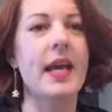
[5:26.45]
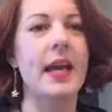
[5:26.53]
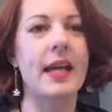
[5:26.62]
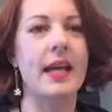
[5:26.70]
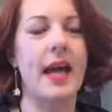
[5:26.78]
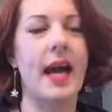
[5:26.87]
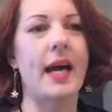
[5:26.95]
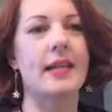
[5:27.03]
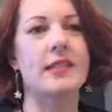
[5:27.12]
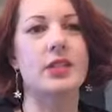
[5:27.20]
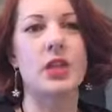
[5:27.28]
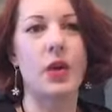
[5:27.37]
It
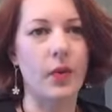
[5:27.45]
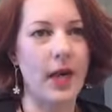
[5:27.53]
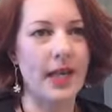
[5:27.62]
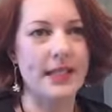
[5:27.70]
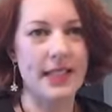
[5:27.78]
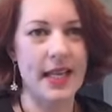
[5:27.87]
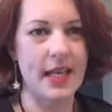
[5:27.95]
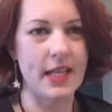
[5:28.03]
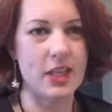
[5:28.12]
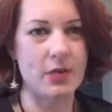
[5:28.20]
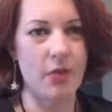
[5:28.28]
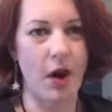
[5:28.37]
has no
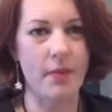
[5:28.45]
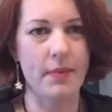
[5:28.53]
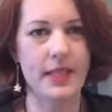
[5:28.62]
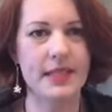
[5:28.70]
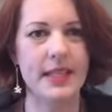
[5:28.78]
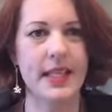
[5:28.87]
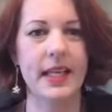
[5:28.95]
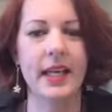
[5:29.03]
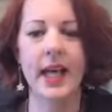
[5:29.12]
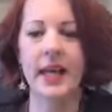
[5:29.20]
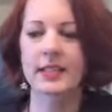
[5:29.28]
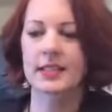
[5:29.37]
anti-aging properties in it,
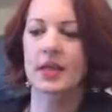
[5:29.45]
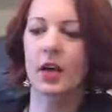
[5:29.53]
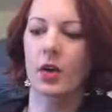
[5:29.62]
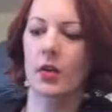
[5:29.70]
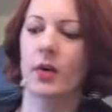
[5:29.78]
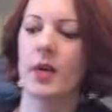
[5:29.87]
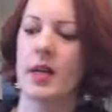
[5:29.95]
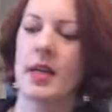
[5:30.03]
and so